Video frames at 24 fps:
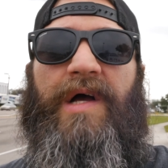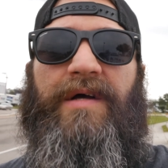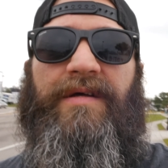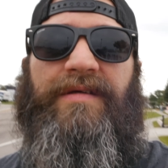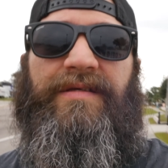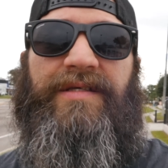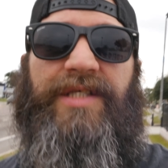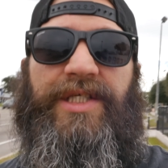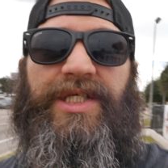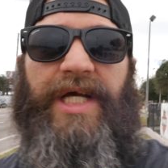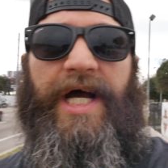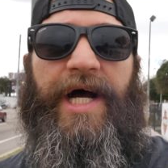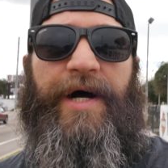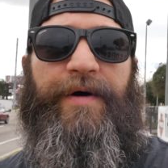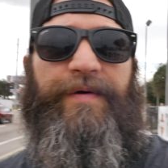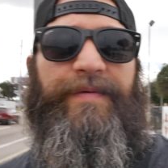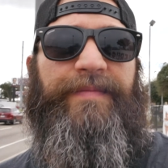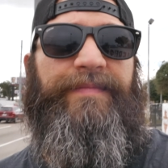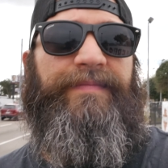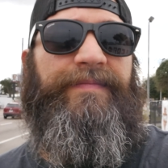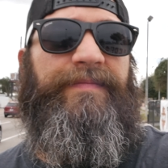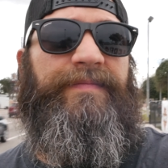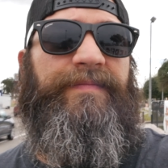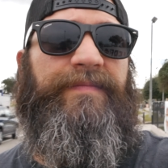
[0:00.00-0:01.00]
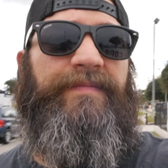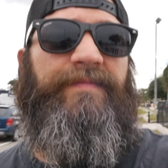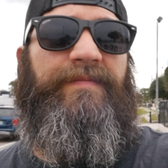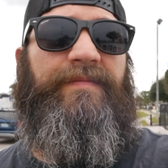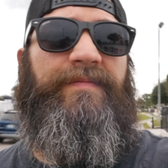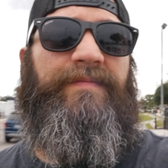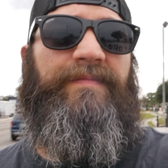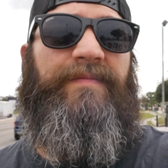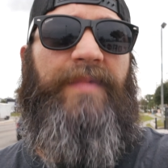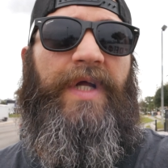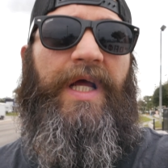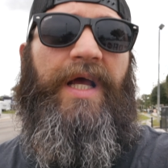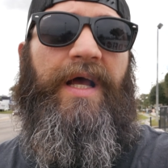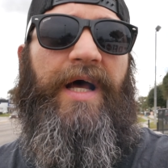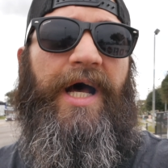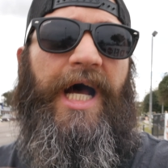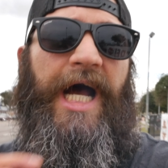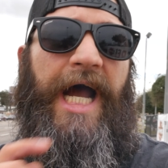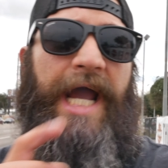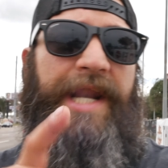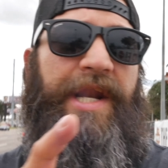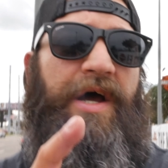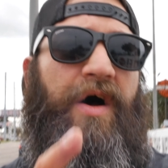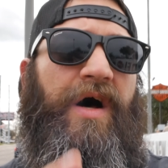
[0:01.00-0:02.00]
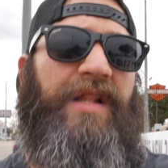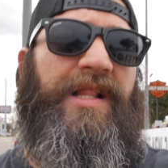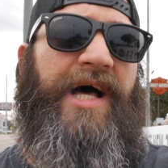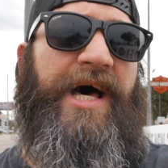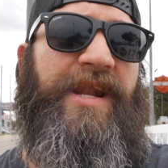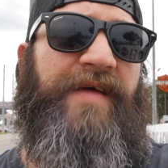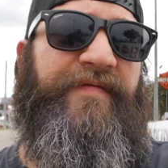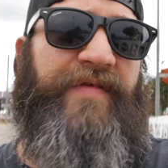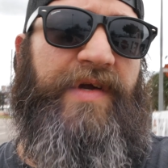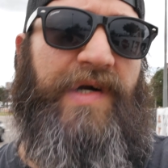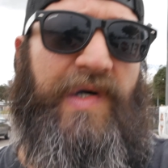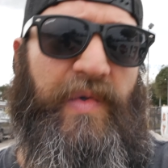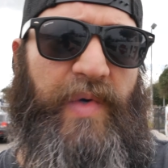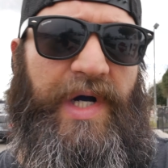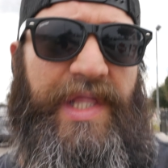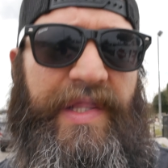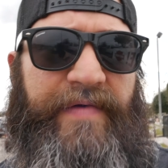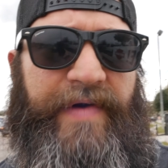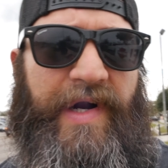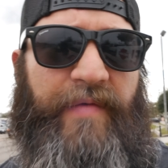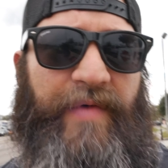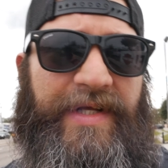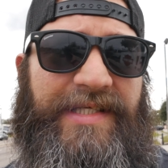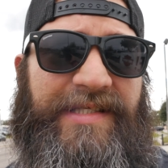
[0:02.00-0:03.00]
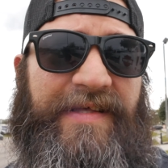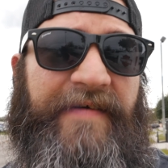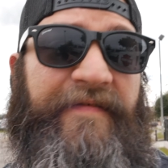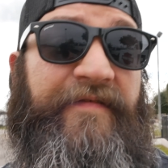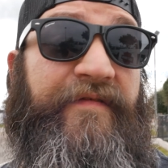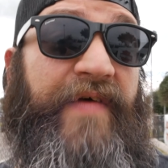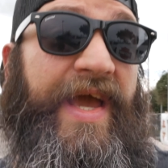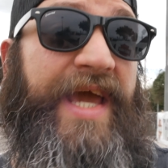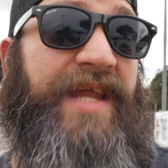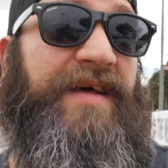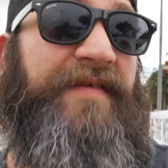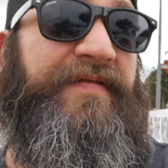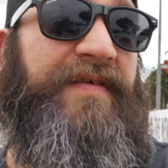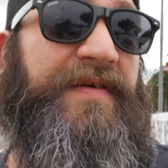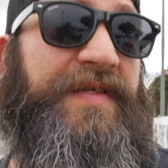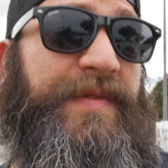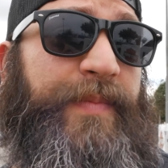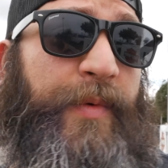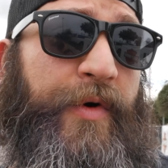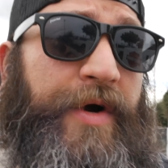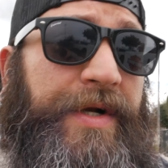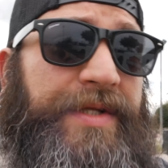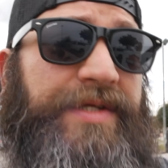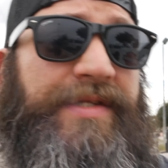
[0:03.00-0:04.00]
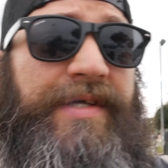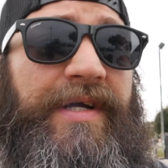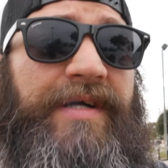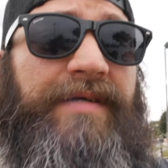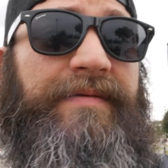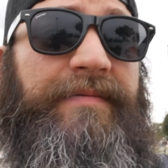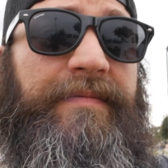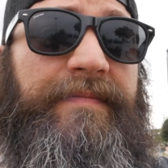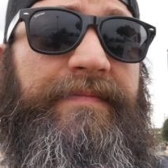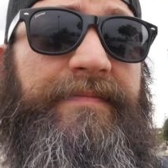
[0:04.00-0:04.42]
So, I know a lot of you are wondering what's the fate of the Sportster.